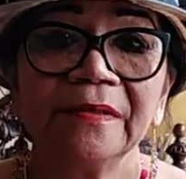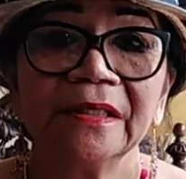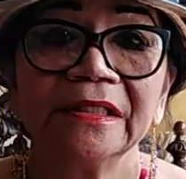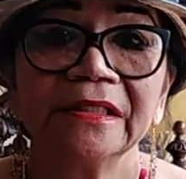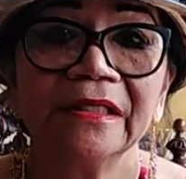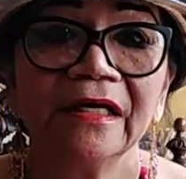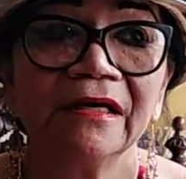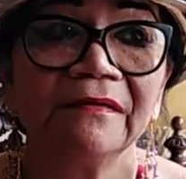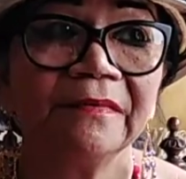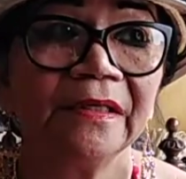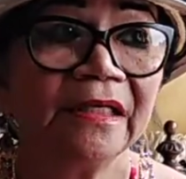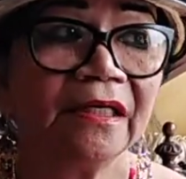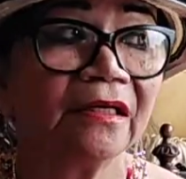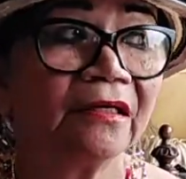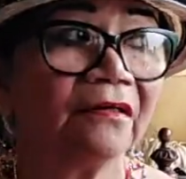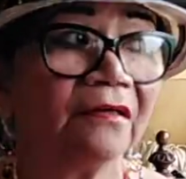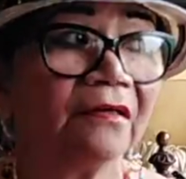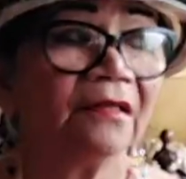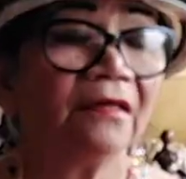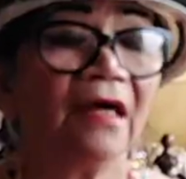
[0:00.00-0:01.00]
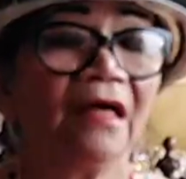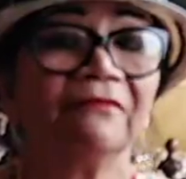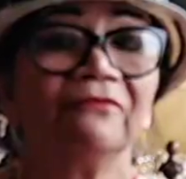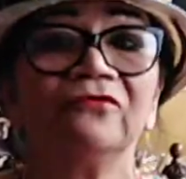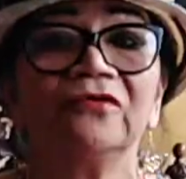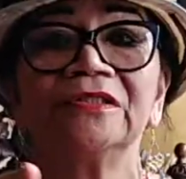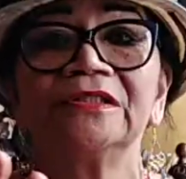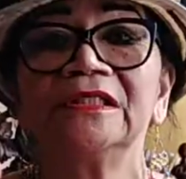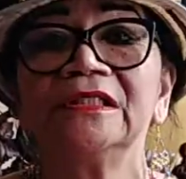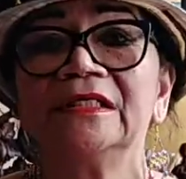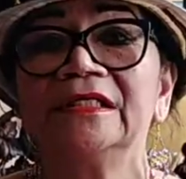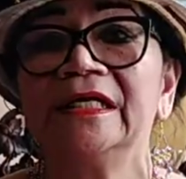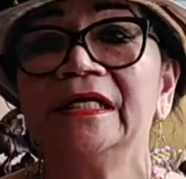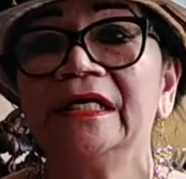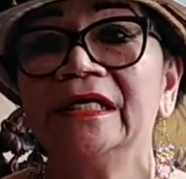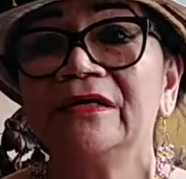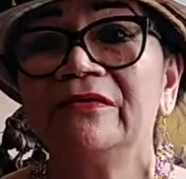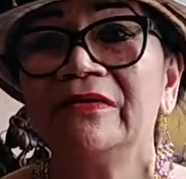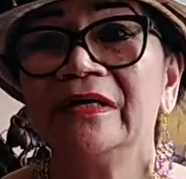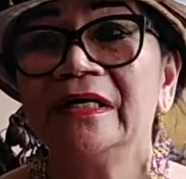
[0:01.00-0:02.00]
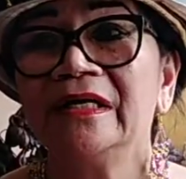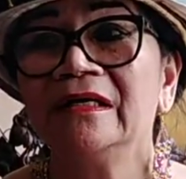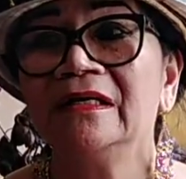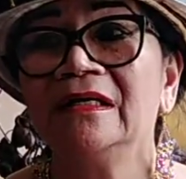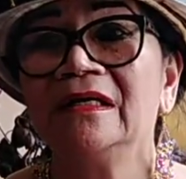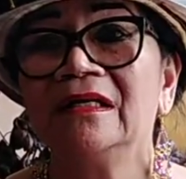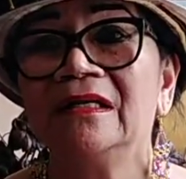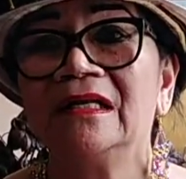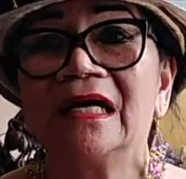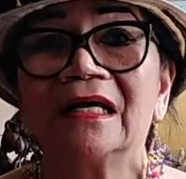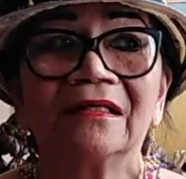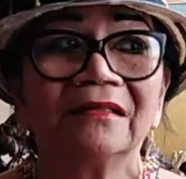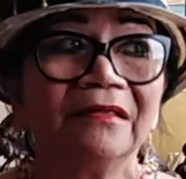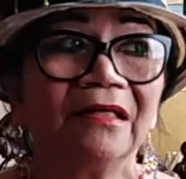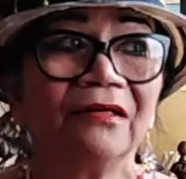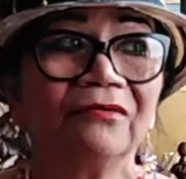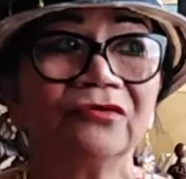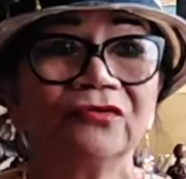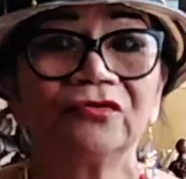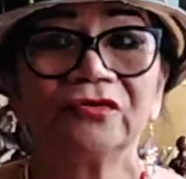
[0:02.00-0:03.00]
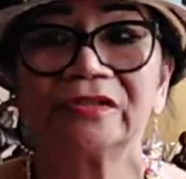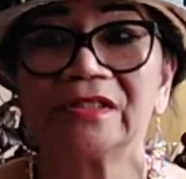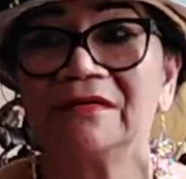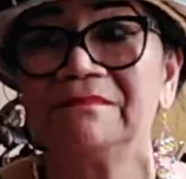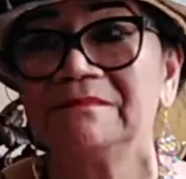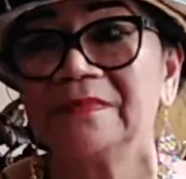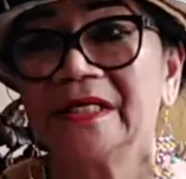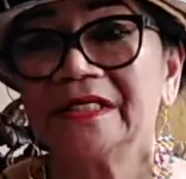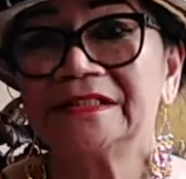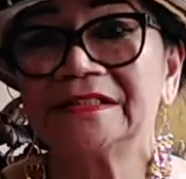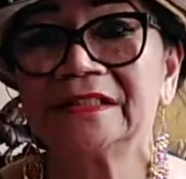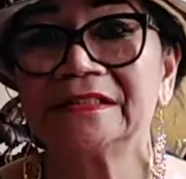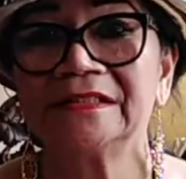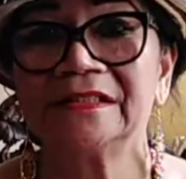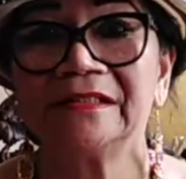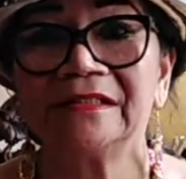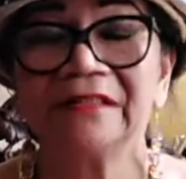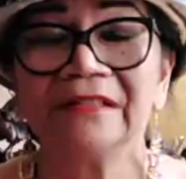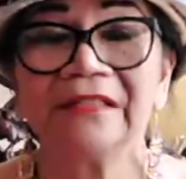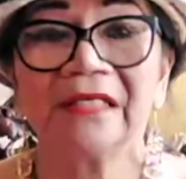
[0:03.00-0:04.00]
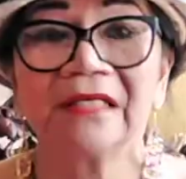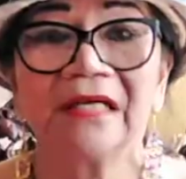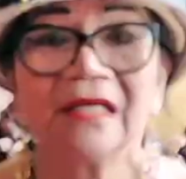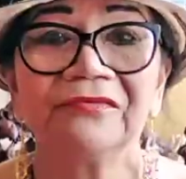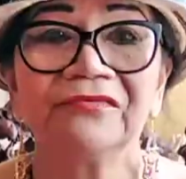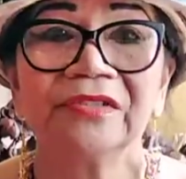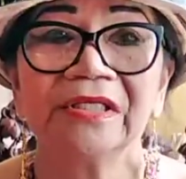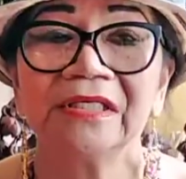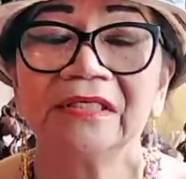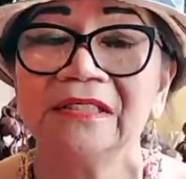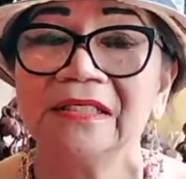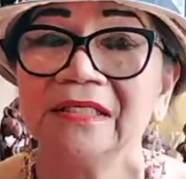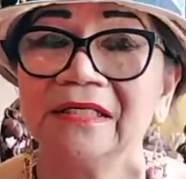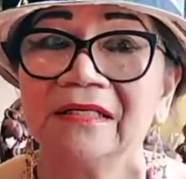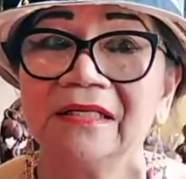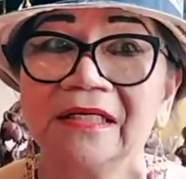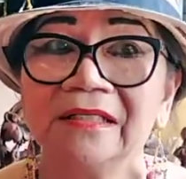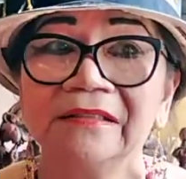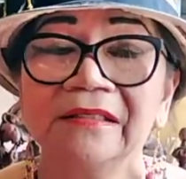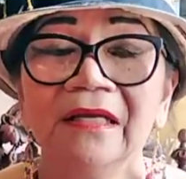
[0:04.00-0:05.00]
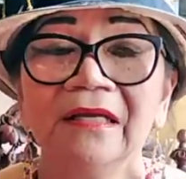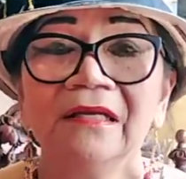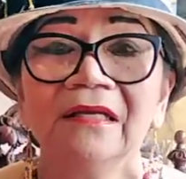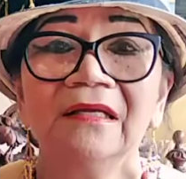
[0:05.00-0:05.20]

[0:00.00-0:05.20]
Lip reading: pandemic, we're still hearing lockdown to some places here in the county in England.